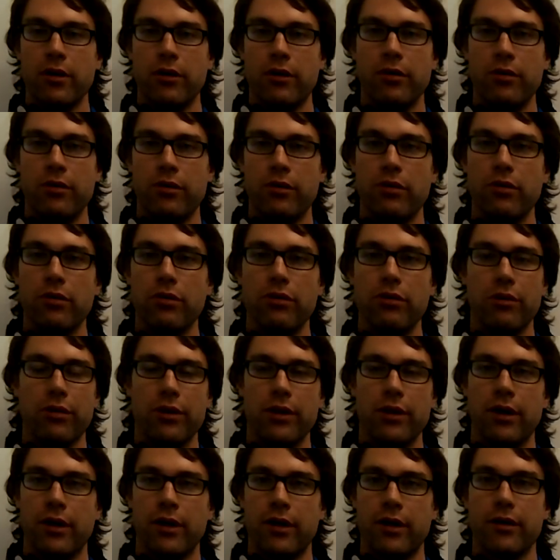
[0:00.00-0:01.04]
go
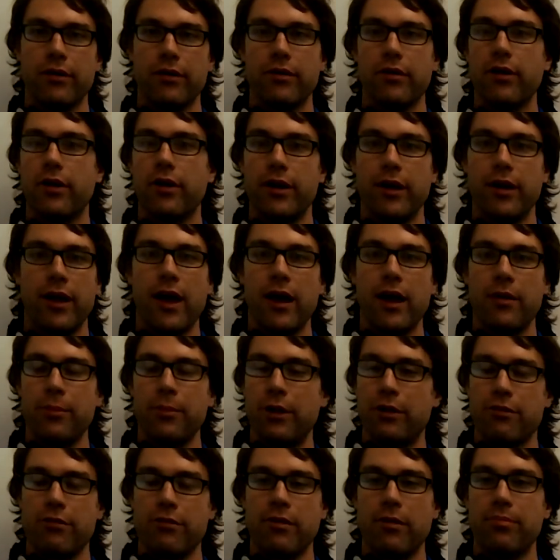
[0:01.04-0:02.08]
Google uh, Khan Academy
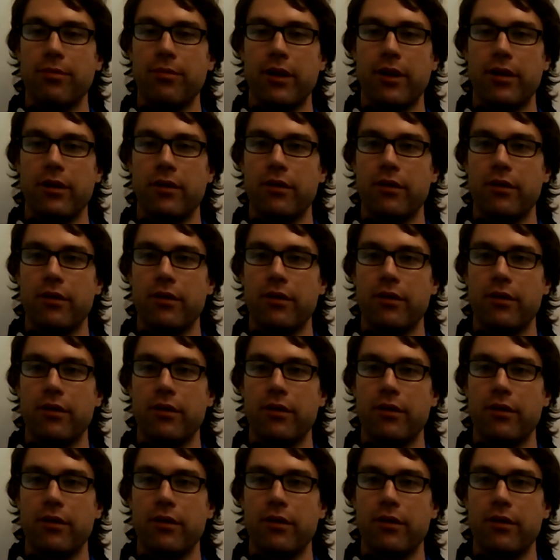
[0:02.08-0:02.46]
or something and